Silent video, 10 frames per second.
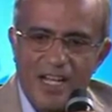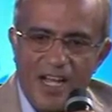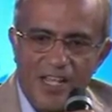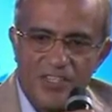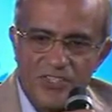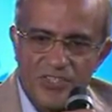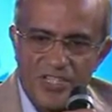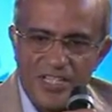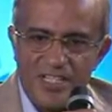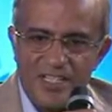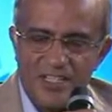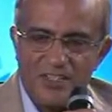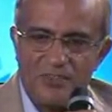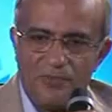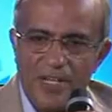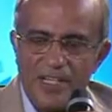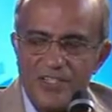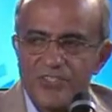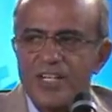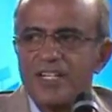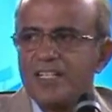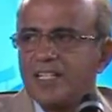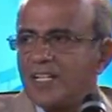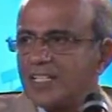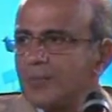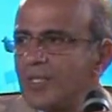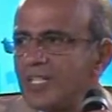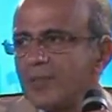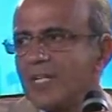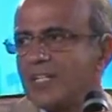and see where exactly are the burning